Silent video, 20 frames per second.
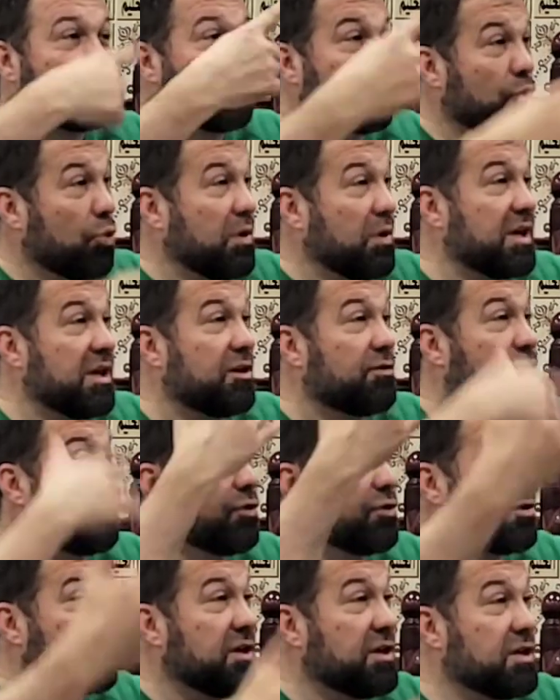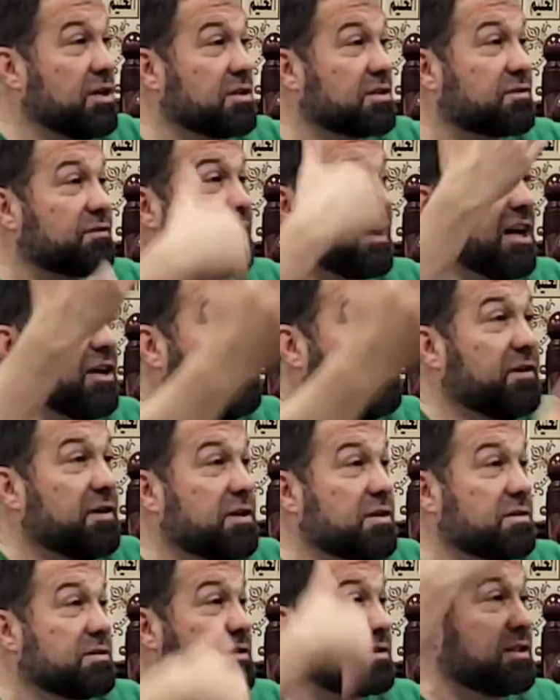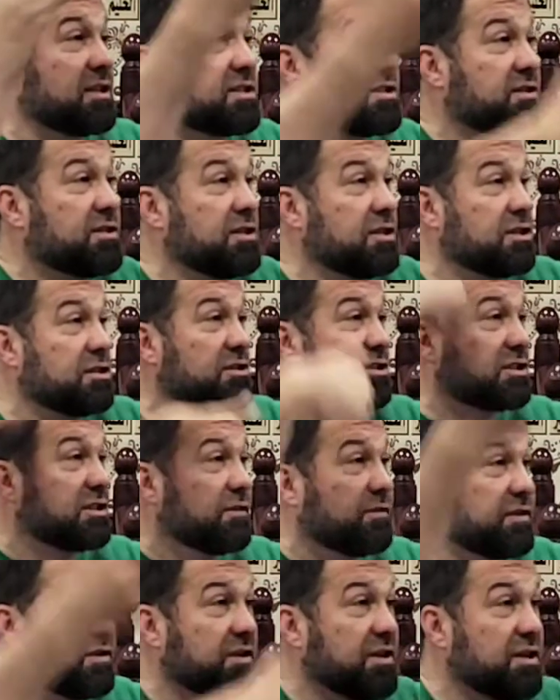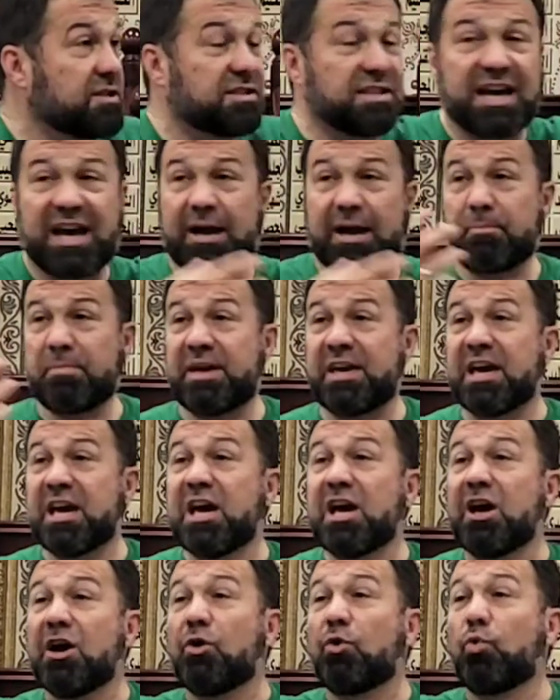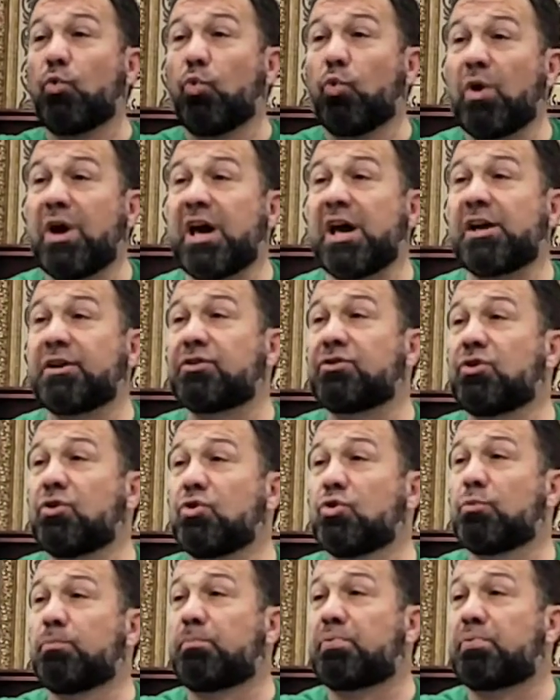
doing 4 years, 5 years, 6 years, 7 years. Ya ammi, where do you